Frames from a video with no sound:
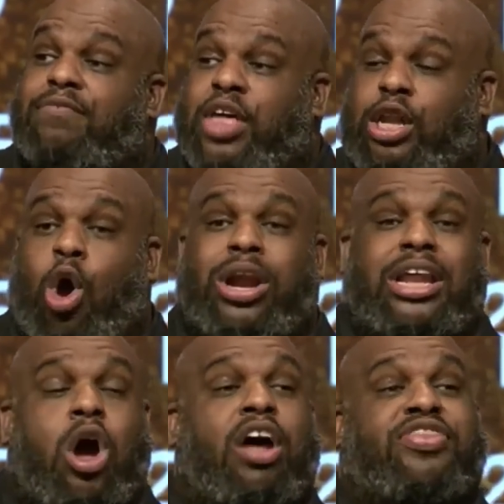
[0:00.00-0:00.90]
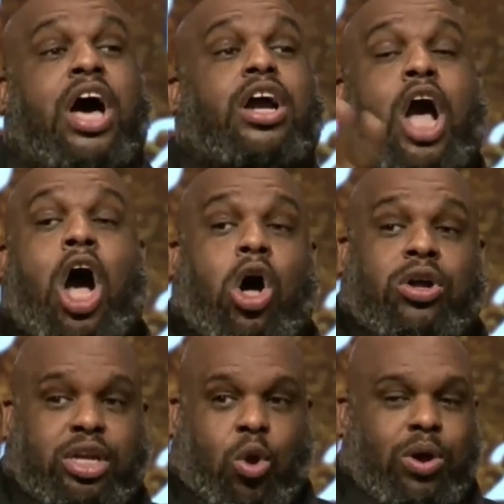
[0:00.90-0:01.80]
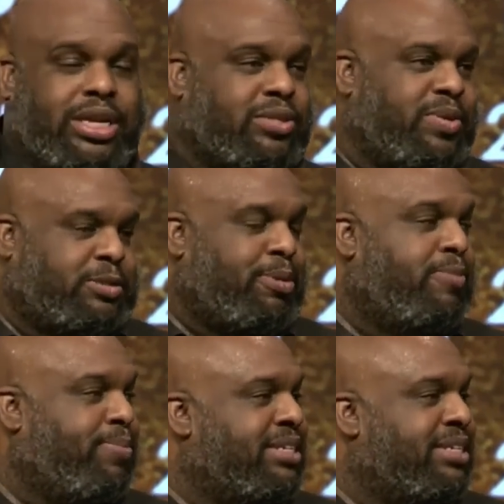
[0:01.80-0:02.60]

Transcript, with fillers: love the Lord and are the called according to his